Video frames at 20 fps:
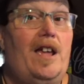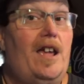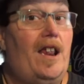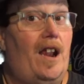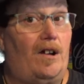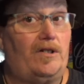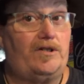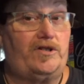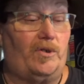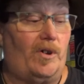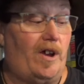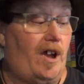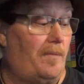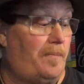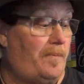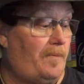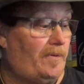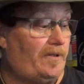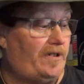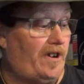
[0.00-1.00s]
Also
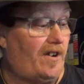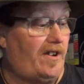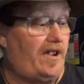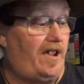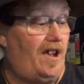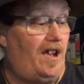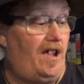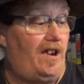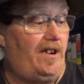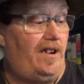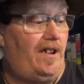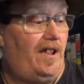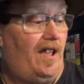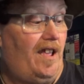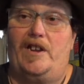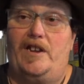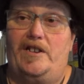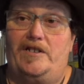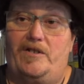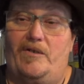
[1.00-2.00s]
help you with turkey hunting
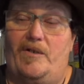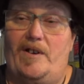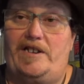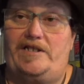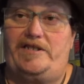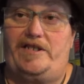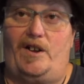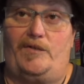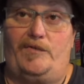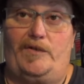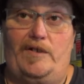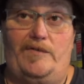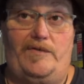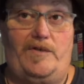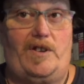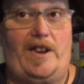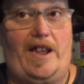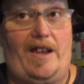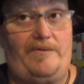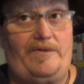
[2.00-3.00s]
to rest off of.
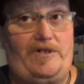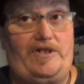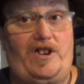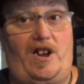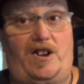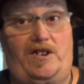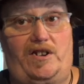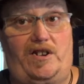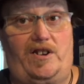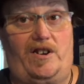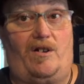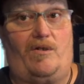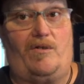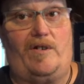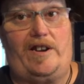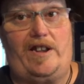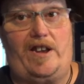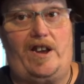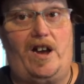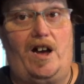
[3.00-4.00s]
You could have your shotgun
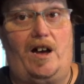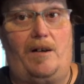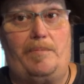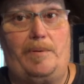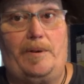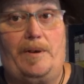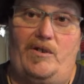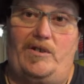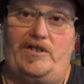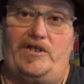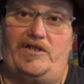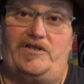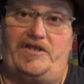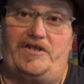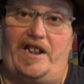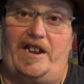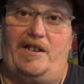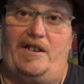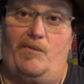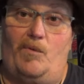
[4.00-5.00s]
already up. You could just
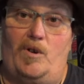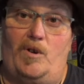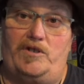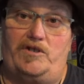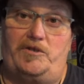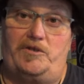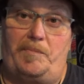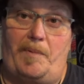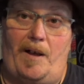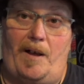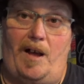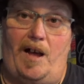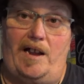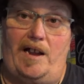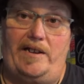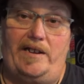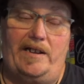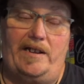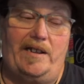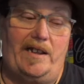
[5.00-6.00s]
set it in one
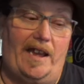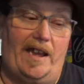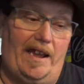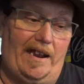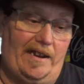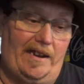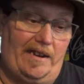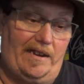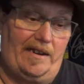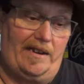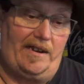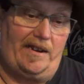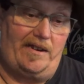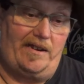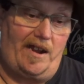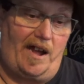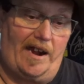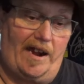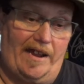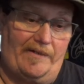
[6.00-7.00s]
spot and
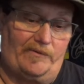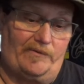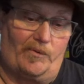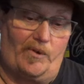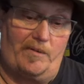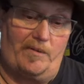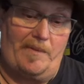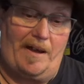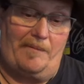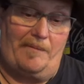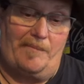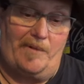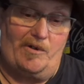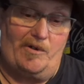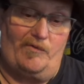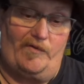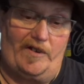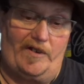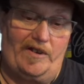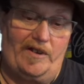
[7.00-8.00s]
not have to worry about
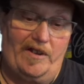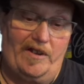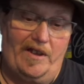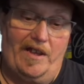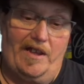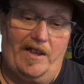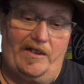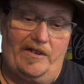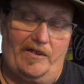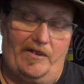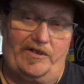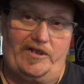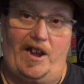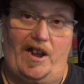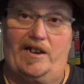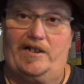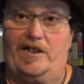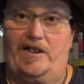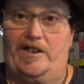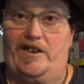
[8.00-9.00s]
moving your
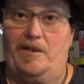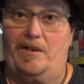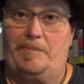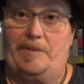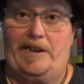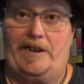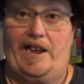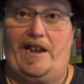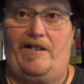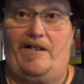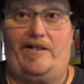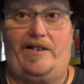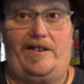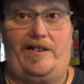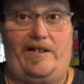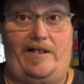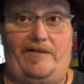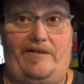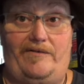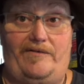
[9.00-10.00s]
shotgun up and down.
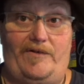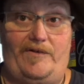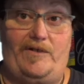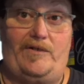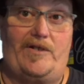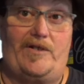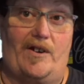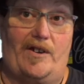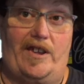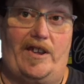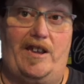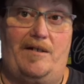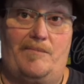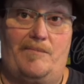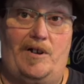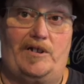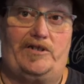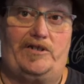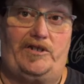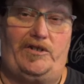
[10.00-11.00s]
And if you turkey hunt
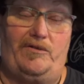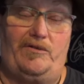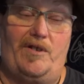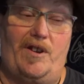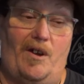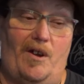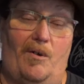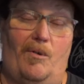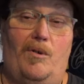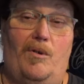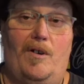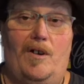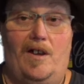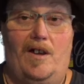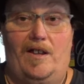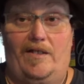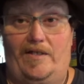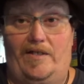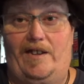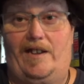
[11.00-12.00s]
much, you know
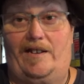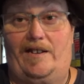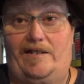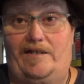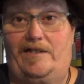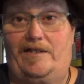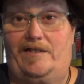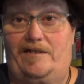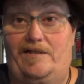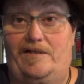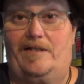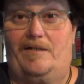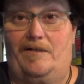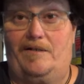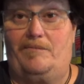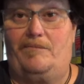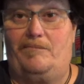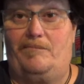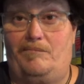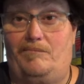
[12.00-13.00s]
that
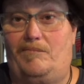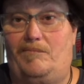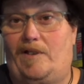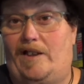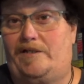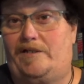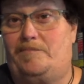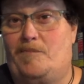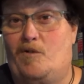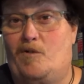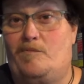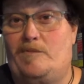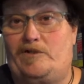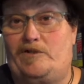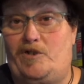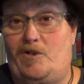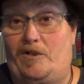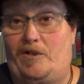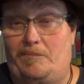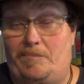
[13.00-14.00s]
the less
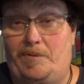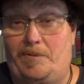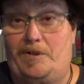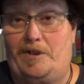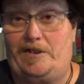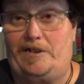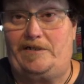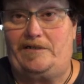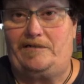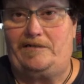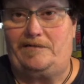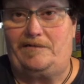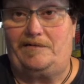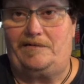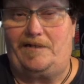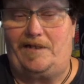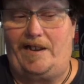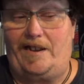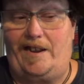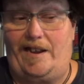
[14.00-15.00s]
movement you can put
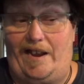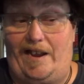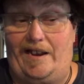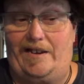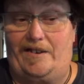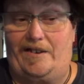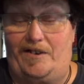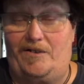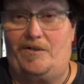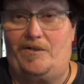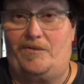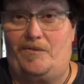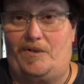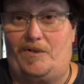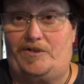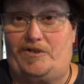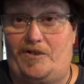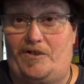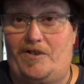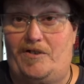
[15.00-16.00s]
into doing
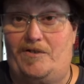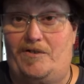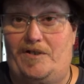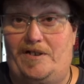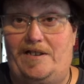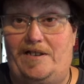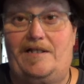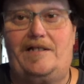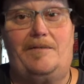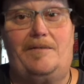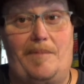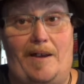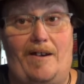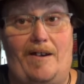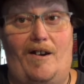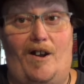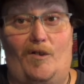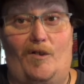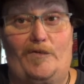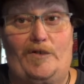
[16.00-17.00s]
what you're doing, the
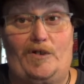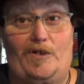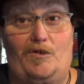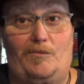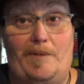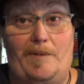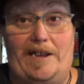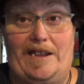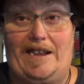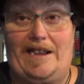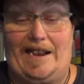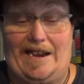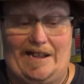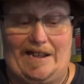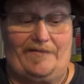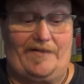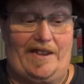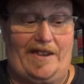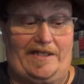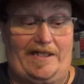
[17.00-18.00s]
better off you're going to be. And
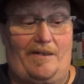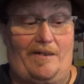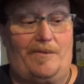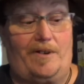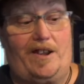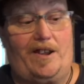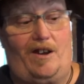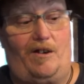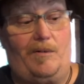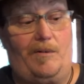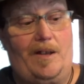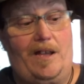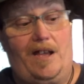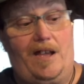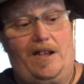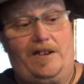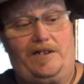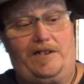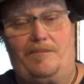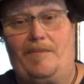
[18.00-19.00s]
I think that would help
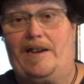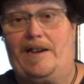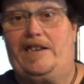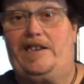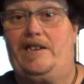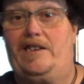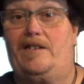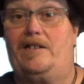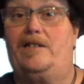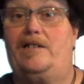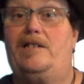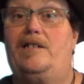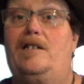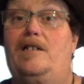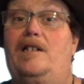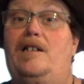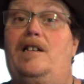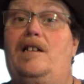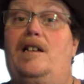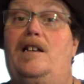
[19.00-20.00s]
to make you
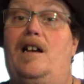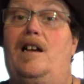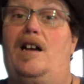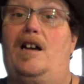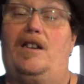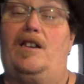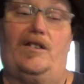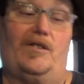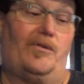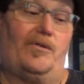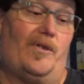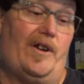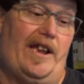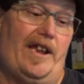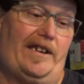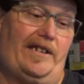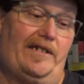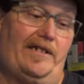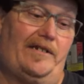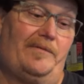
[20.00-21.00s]
a little
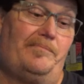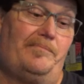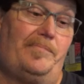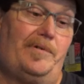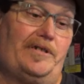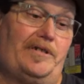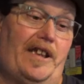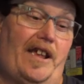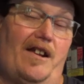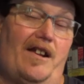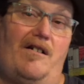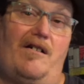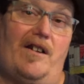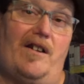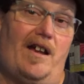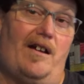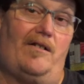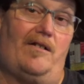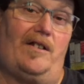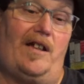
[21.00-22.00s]
rig to put that
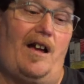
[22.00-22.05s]
on.